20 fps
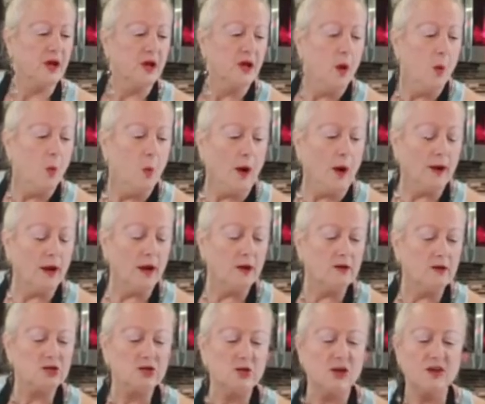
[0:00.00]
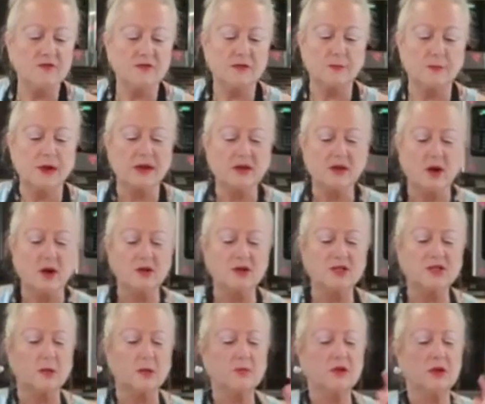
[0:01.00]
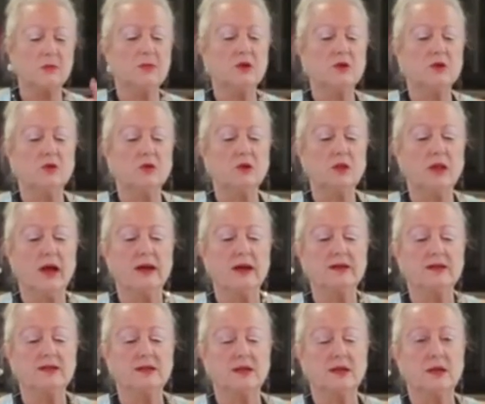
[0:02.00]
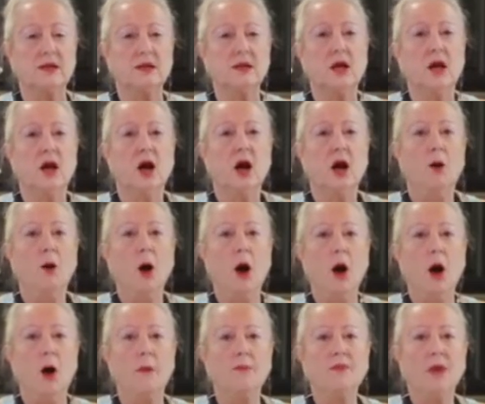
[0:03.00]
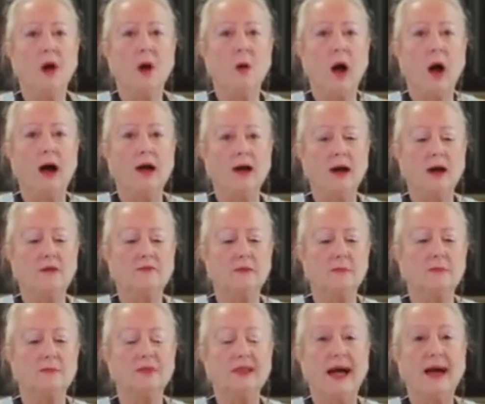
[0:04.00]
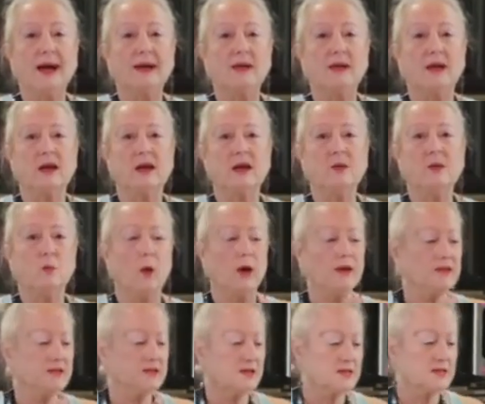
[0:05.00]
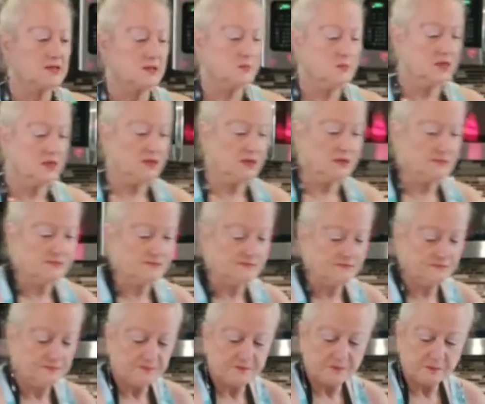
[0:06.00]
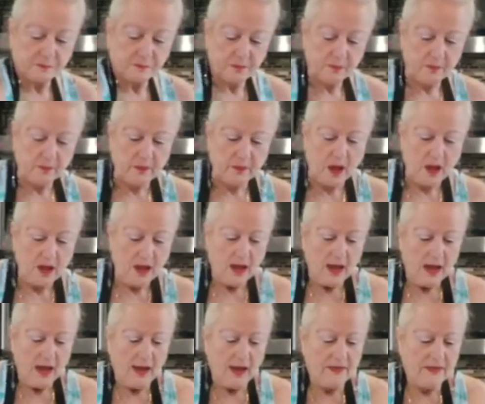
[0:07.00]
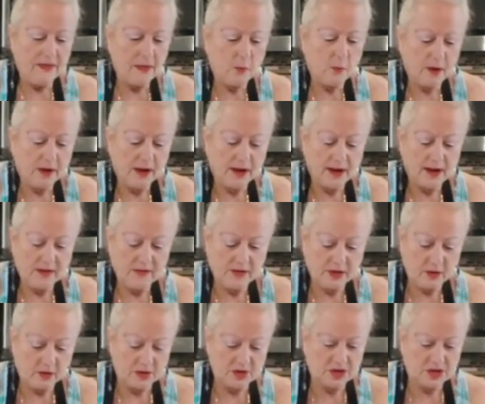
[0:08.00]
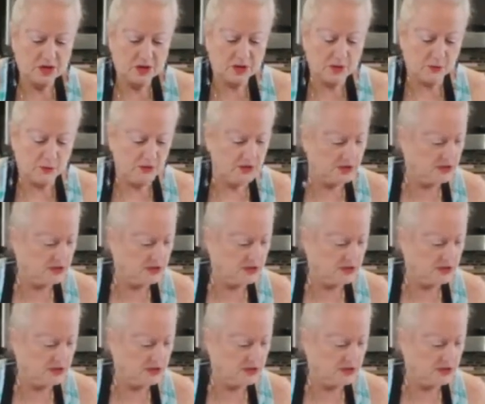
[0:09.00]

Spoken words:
What I also have for my garnish, I'm going to be utilizing, I have black and white sesame. And then what I have here is 4